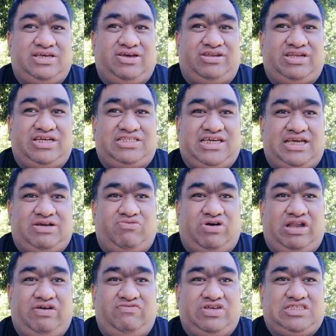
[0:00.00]
going to take
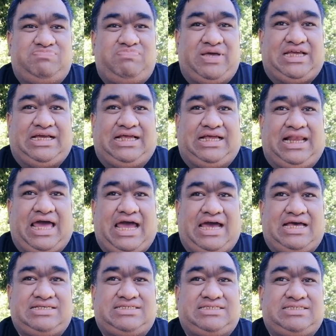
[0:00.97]
one of his big
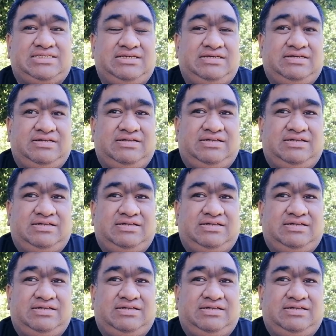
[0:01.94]
glass